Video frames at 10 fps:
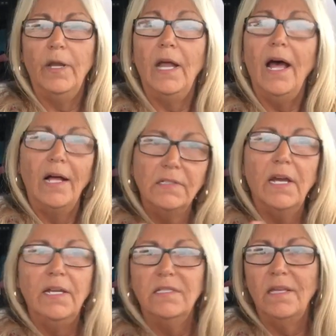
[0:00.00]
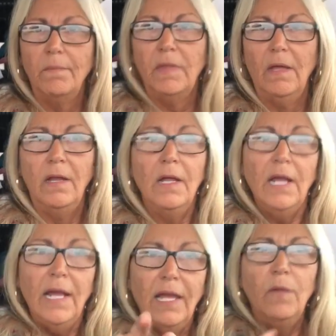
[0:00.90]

But I'll tell you something.